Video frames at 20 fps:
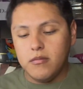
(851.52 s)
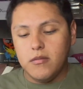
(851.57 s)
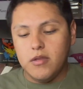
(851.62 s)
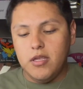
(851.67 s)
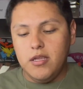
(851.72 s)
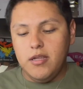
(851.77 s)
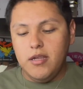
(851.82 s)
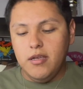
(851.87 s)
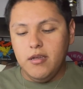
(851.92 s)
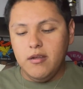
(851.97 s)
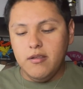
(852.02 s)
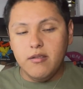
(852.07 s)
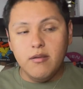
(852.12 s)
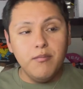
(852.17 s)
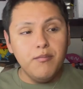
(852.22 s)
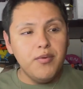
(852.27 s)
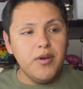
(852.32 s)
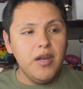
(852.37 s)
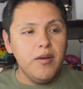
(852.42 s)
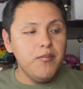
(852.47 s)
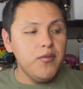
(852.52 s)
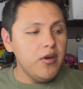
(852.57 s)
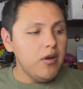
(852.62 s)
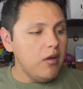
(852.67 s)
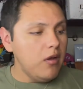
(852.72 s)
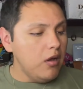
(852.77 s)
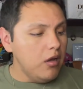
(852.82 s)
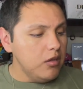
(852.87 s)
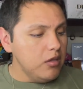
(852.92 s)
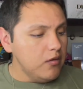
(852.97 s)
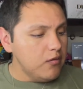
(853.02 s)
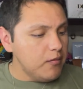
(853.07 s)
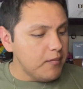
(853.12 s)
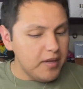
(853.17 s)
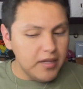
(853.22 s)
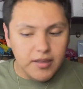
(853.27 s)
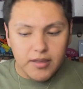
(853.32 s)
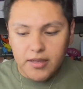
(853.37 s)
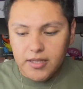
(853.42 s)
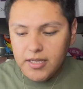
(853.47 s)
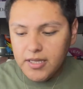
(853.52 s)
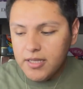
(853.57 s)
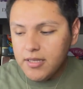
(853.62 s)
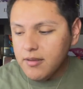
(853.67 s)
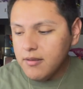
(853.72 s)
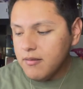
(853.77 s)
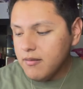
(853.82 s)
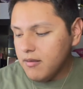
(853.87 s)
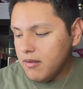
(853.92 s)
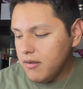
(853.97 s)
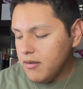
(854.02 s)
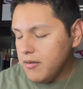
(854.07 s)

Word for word: And I got some primer all over my lids.